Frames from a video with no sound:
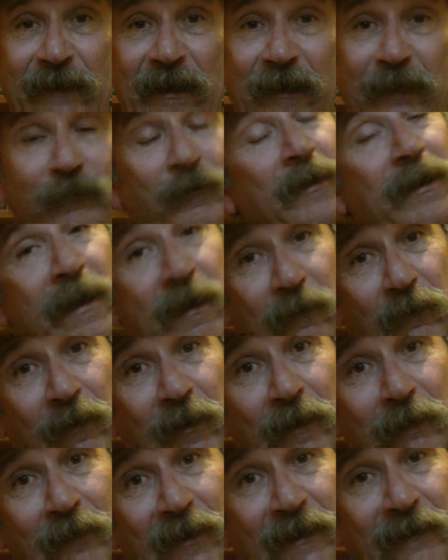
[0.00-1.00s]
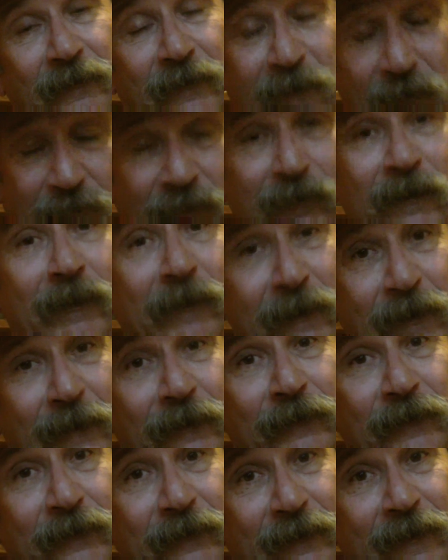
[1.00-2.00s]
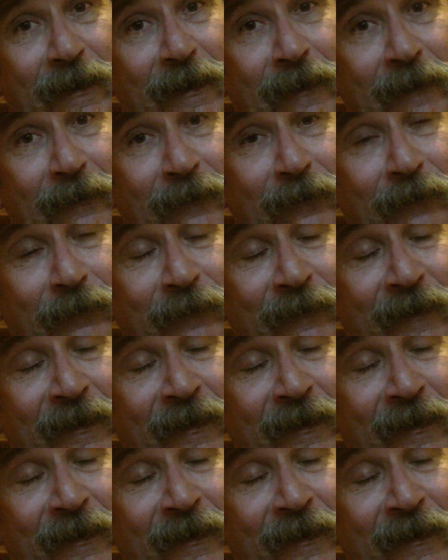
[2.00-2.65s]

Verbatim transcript: If you get what I mean. Do you really understand?